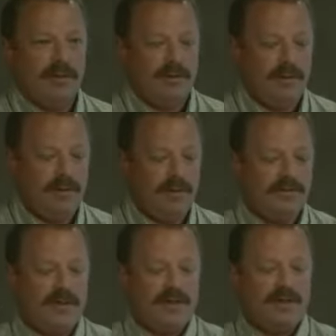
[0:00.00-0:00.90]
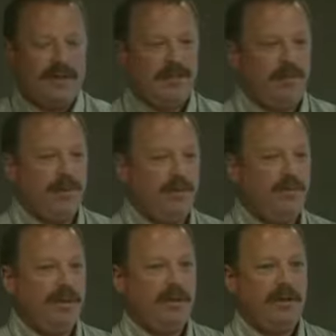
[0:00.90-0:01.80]
Then you just kind of slip them a new
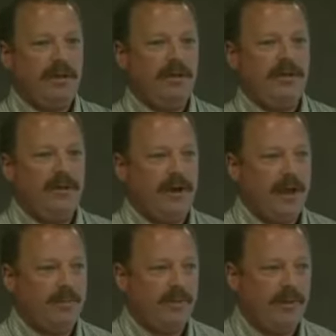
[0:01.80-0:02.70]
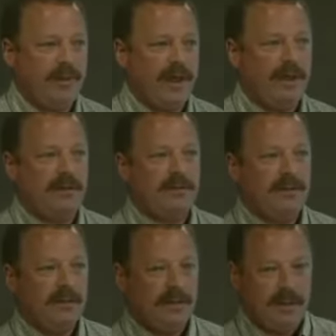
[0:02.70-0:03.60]
pen, and then they're happy with that.
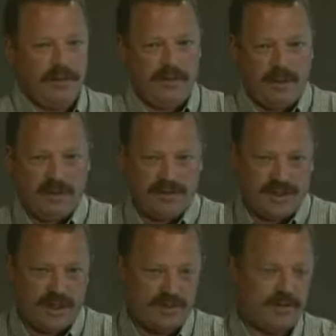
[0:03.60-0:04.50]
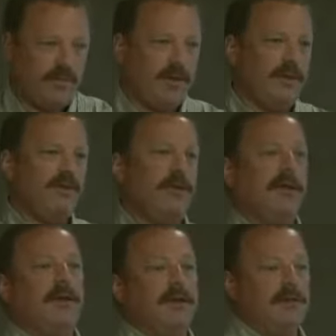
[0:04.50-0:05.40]
And then you change the way that the
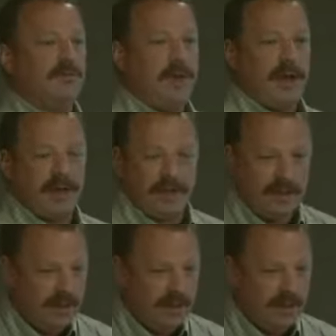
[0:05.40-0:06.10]
ink goes back.